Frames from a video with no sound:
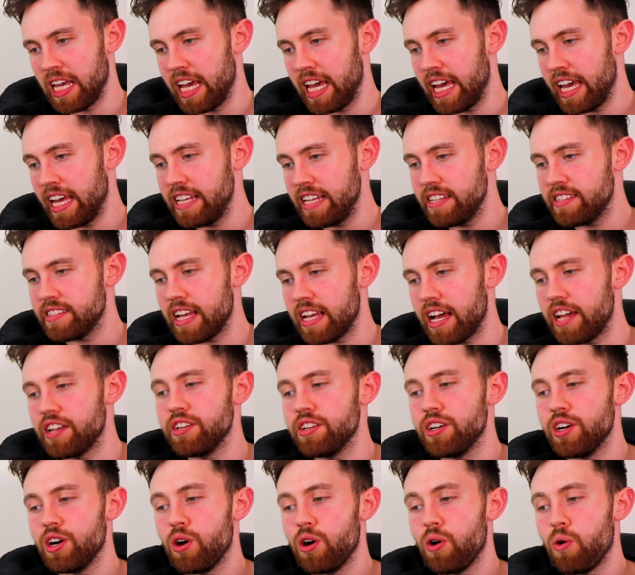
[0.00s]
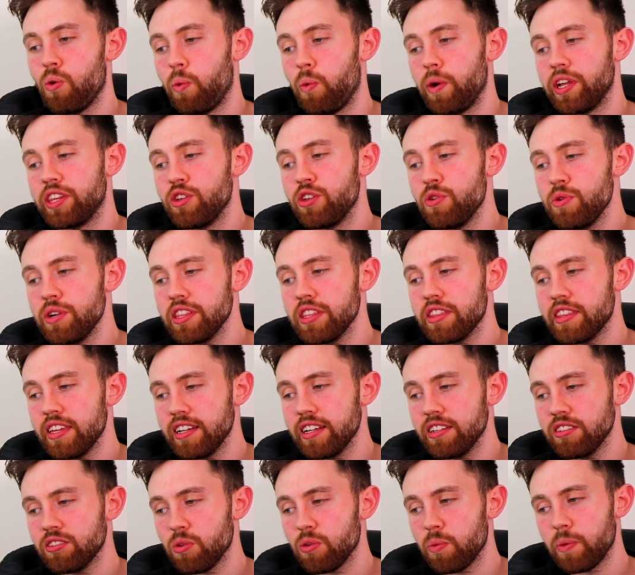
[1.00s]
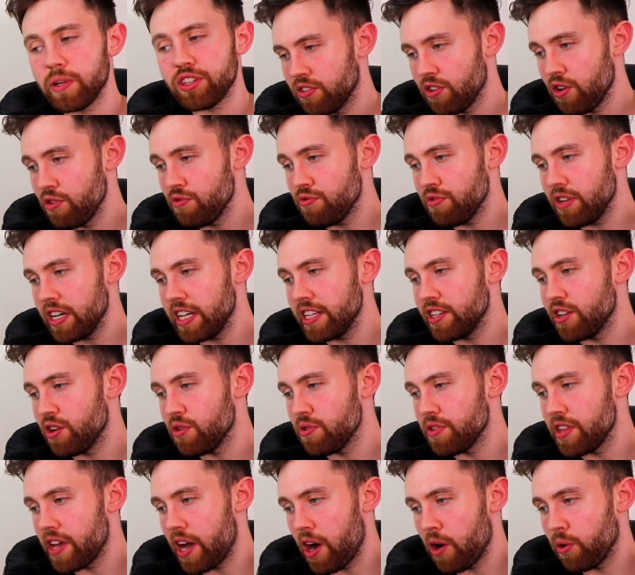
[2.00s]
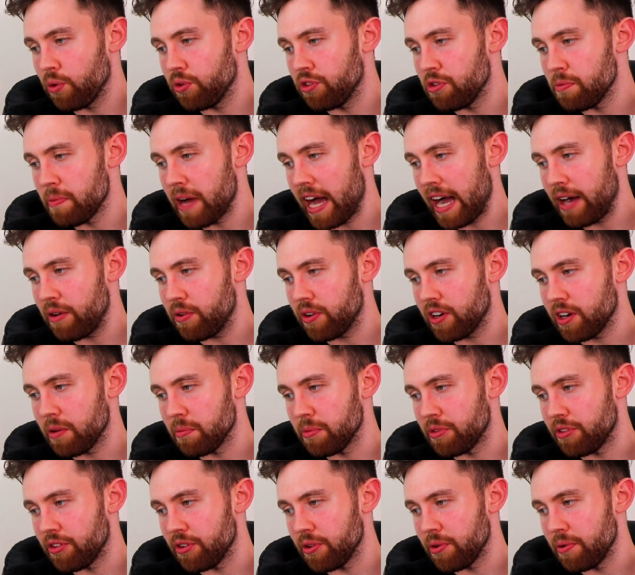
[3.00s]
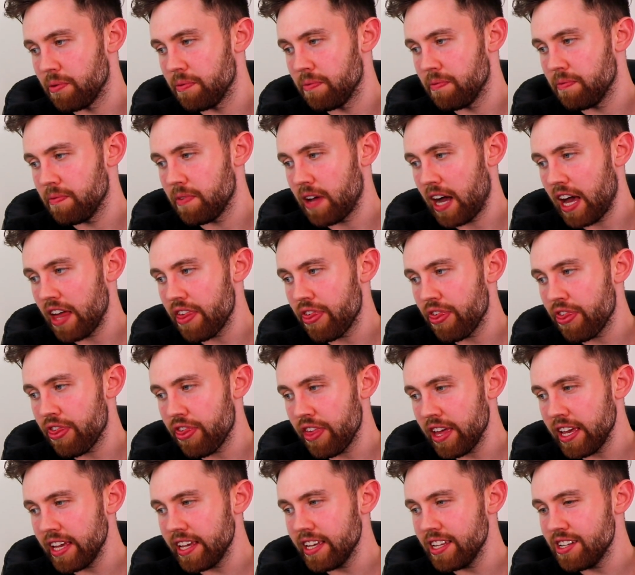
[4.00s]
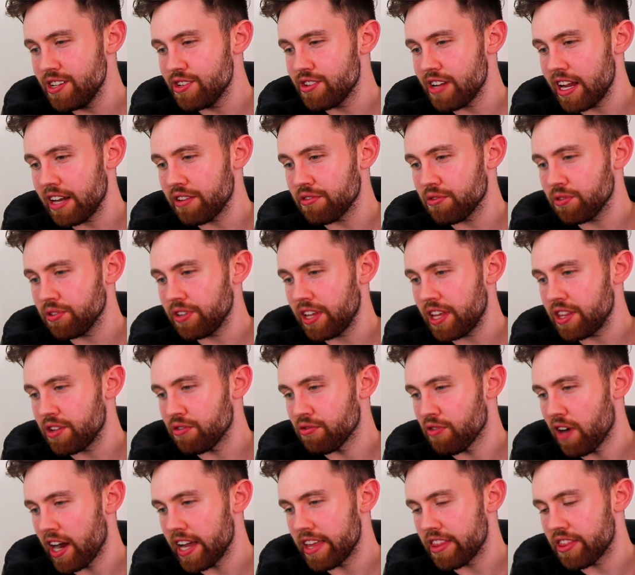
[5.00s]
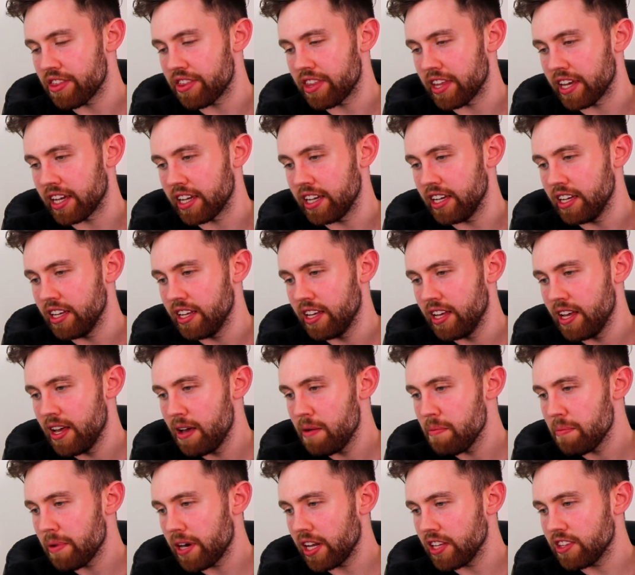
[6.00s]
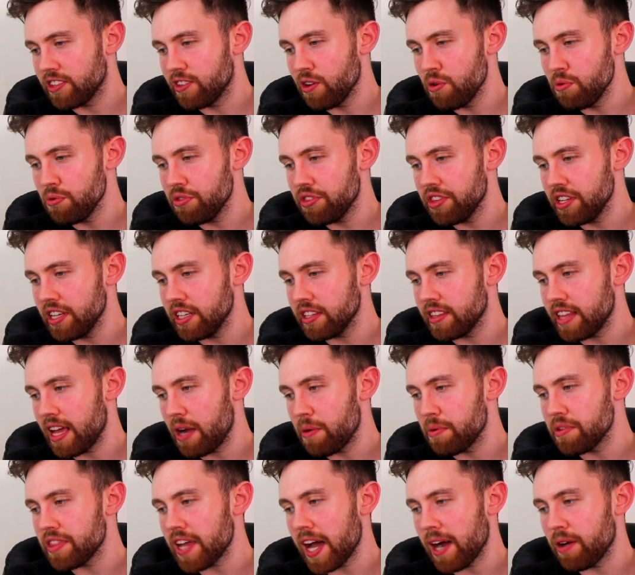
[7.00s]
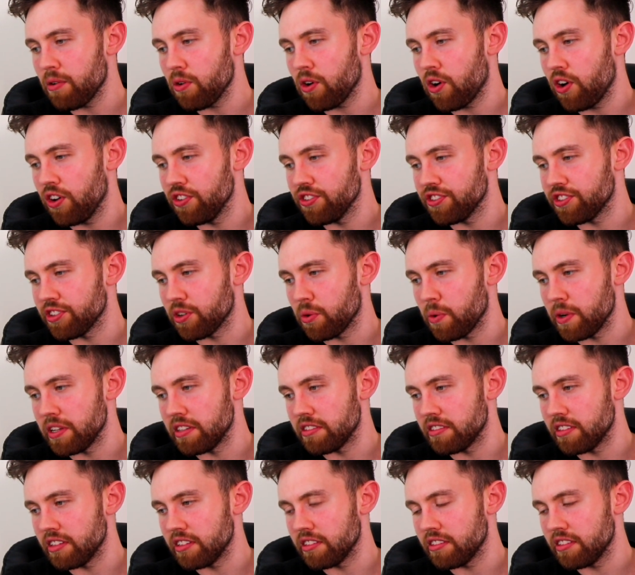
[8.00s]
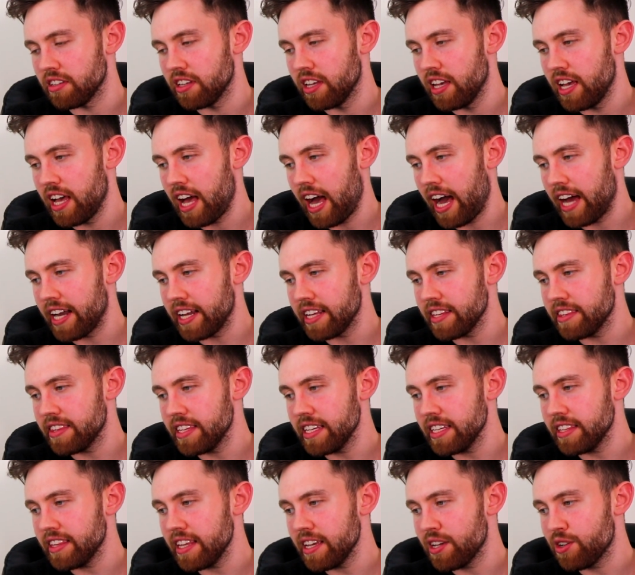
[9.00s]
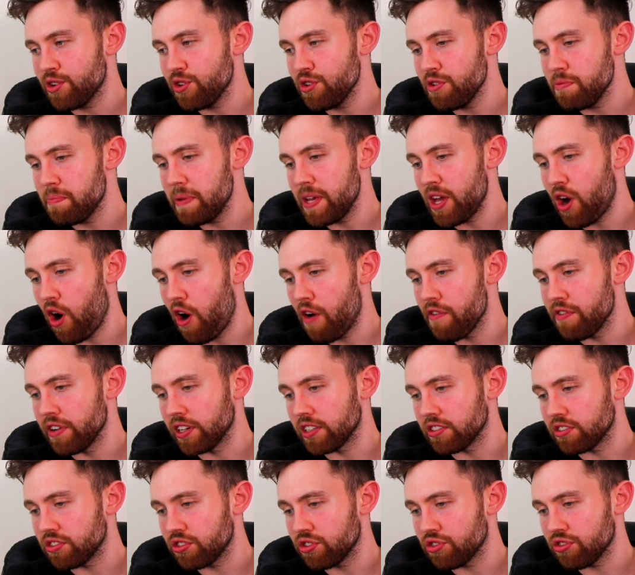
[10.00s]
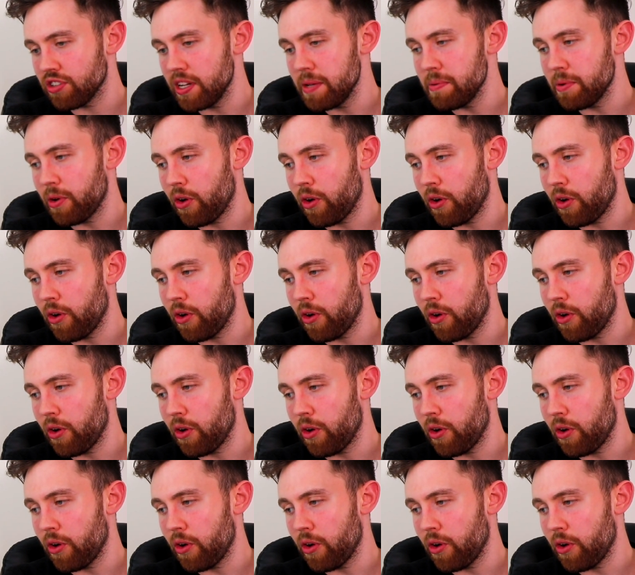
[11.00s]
He said, we're doing things that we don't really know the ultimate outcome to. I think in general they're the right thing, but I don't think they're without consequences. And I think they could be of extreme